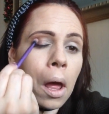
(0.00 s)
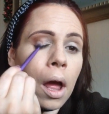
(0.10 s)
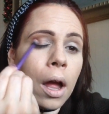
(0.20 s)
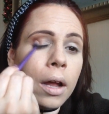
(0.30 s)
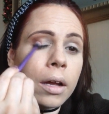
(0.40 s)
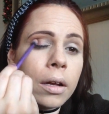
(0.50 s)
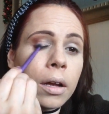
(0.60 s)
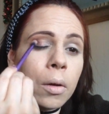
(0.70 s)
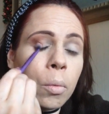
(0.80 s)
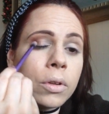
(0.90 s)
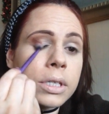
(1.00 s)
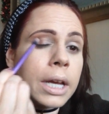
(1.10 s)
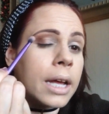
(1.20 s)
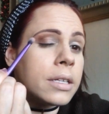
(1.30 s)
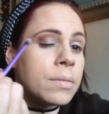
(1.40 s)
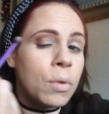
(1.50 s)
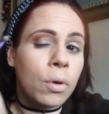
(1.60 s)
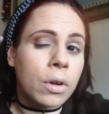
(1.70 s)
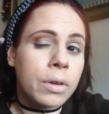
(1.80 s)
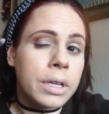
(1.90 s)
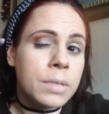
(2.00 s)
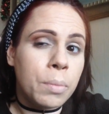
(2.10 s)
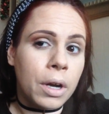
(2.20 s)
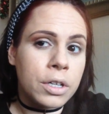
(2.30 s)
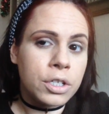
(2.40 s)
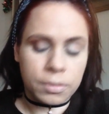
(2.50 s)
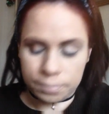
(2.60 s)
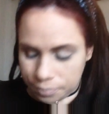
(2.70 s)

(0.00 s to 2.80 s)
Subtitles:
I want to get a smaller crease brush.